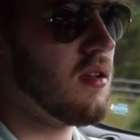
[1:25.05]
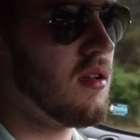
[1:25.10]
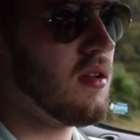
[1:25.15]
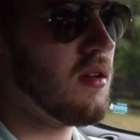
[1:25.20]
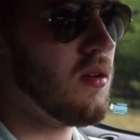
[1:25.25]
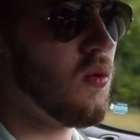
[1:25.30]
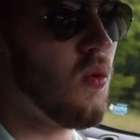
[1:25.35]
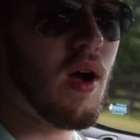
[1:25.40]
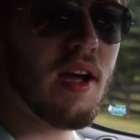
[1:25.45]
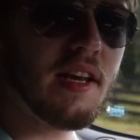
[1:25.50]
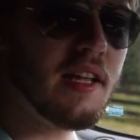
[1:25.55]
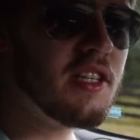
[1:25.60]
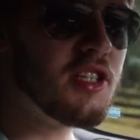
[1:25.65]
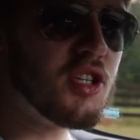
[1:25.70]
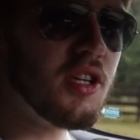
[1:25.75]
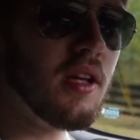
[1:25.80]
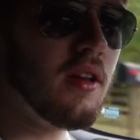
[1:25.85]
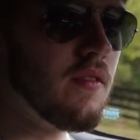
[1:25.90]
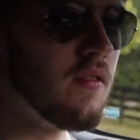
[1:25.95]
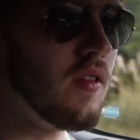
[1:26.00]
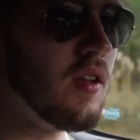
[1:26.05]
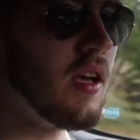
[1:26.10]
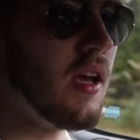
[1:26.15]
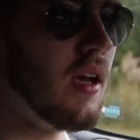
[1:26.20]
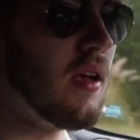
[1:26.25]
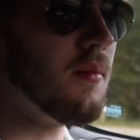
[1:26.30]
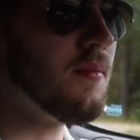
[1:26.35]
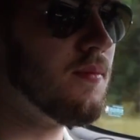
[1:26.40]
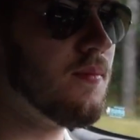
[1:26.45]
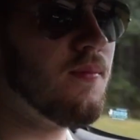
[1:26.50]
"Well, why didn't you get a
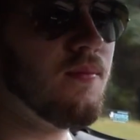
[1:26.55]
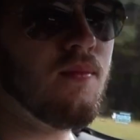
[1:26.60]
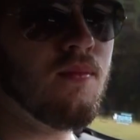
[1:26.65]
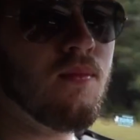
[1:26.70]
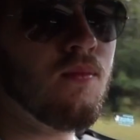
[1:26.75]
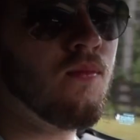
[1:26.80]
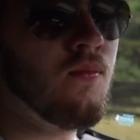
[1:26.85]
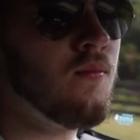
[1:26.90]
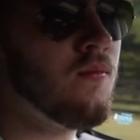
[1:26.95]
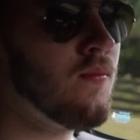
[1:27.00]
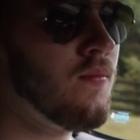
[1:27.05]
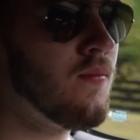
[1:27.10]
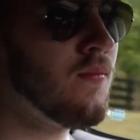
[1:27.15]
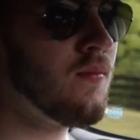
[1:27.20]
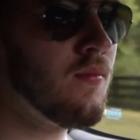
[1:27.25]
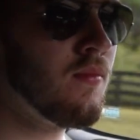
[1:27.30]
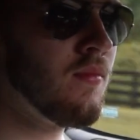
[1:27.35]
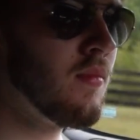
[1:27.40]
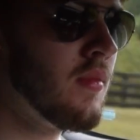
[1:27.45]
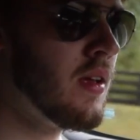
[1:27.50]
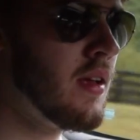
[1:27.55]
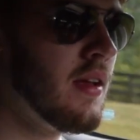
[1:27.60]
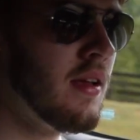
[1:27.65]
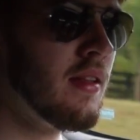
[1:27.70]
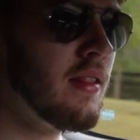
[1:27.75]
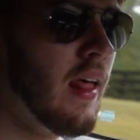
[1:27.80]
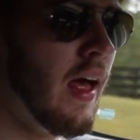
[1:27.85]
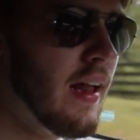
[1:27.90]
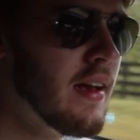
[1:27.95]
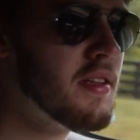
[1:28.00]
V8?
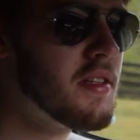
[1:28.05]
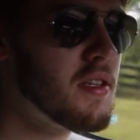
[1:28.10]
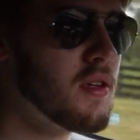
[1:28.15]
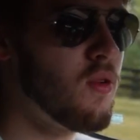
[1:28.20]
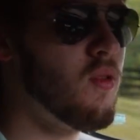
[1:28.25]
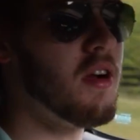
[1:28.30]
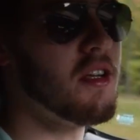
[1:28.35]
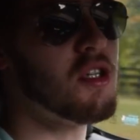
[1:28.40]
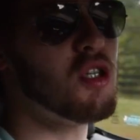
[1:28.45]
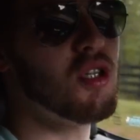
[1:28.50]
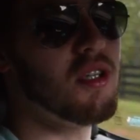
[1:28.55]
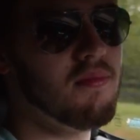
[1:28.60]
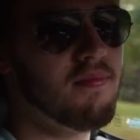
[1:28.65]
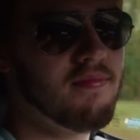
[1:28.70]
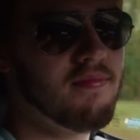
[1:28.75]
That is the question